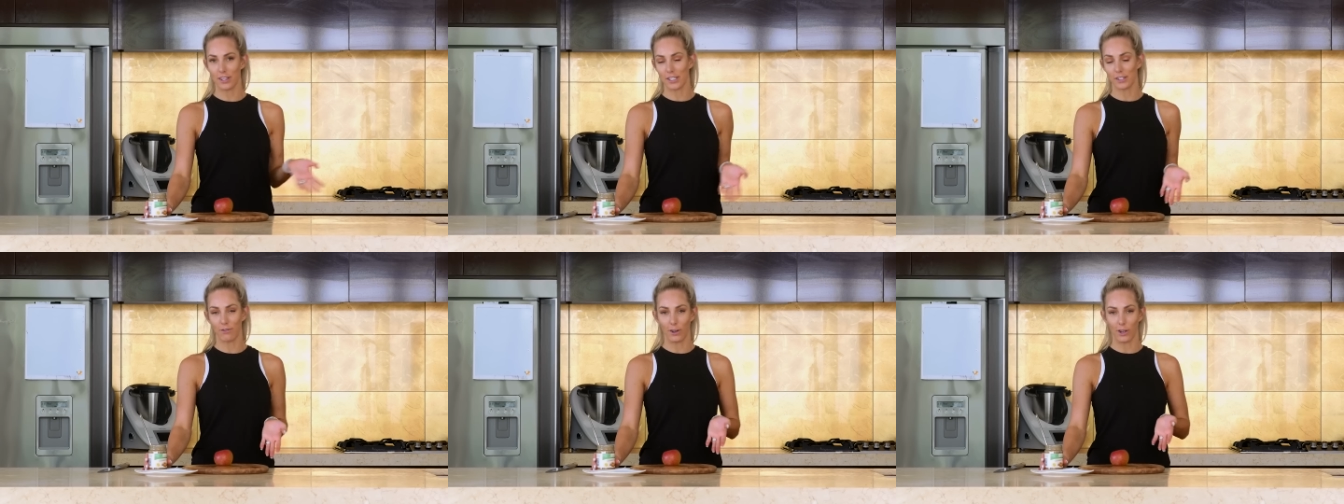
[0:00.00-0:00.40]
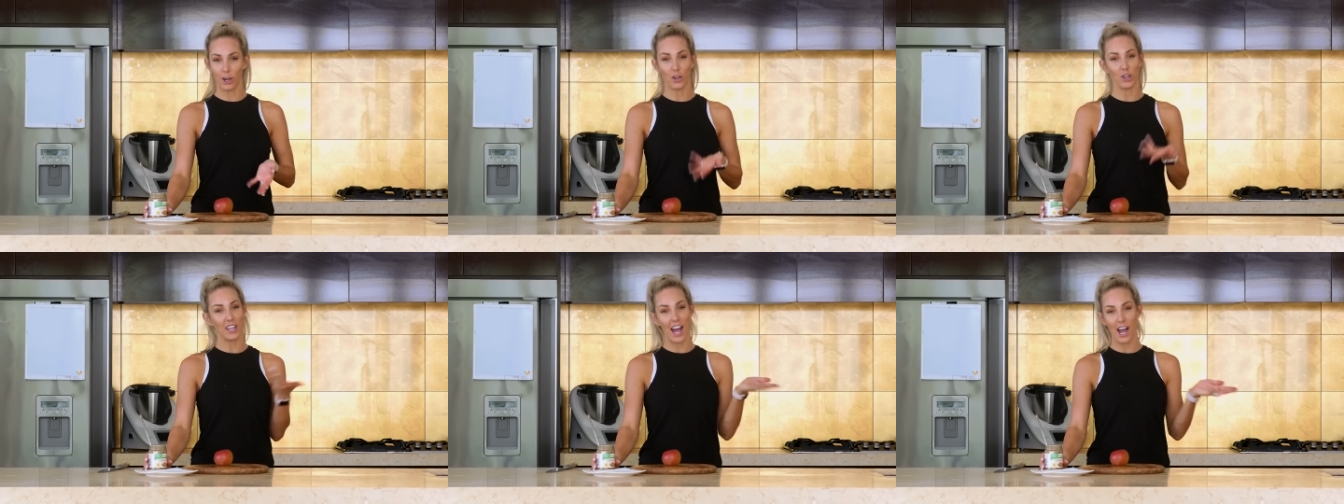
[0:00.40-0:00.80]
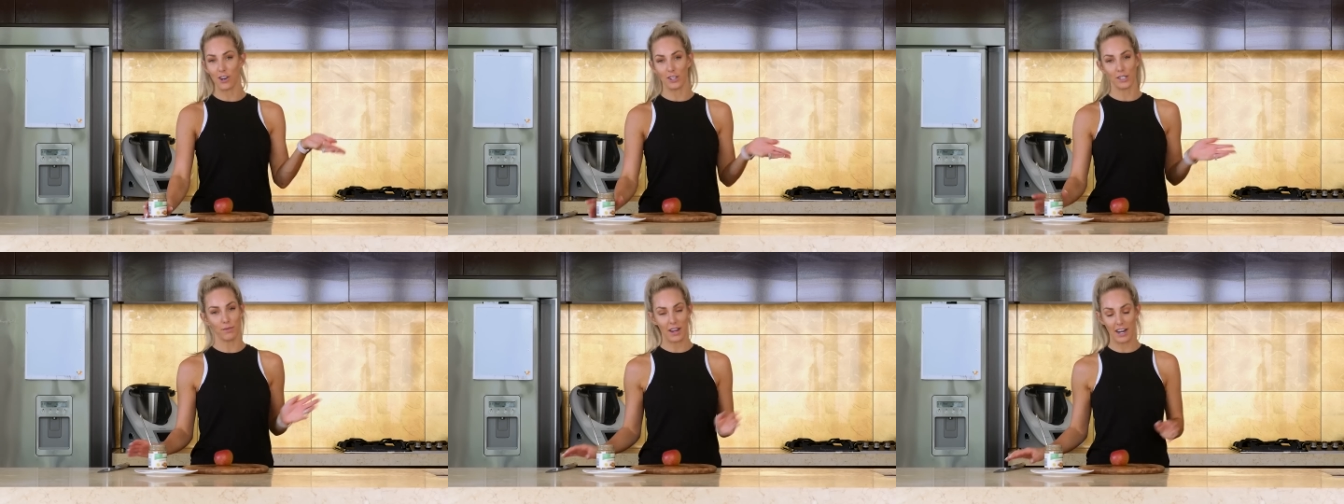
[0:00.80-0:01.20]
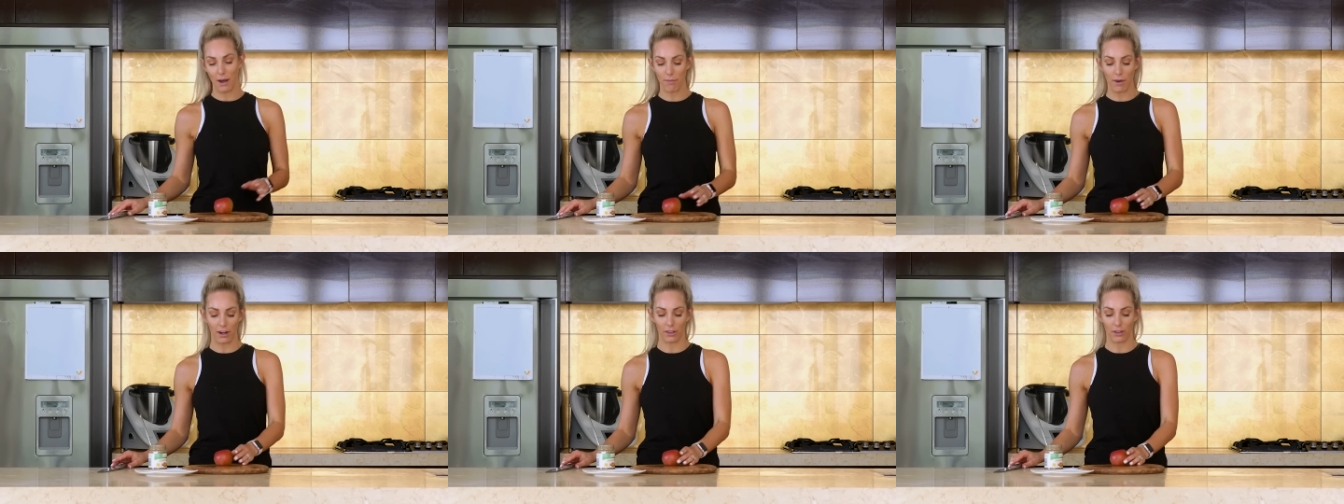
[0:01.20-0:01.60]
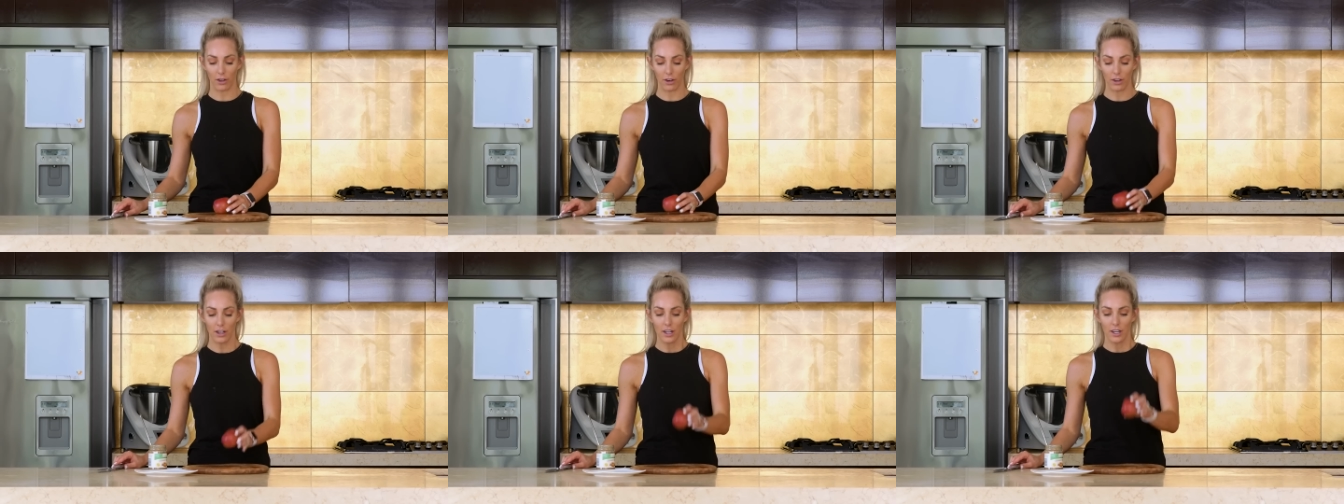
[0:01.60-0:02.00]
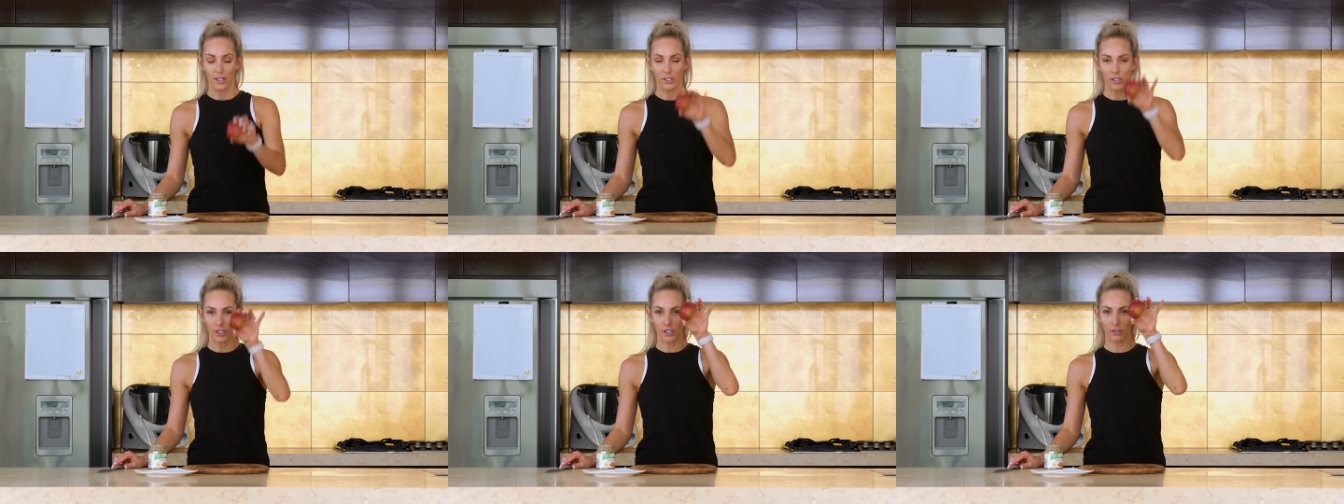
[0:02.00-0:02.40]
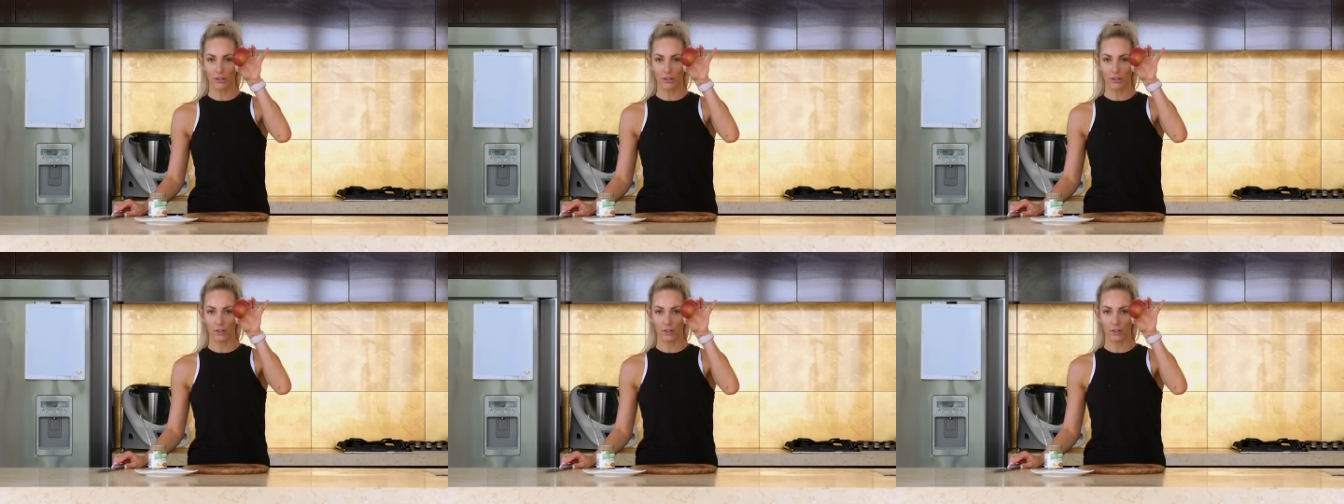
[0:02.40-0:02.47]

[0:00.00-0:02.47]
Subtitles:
this video. You can use peanut butter though. So just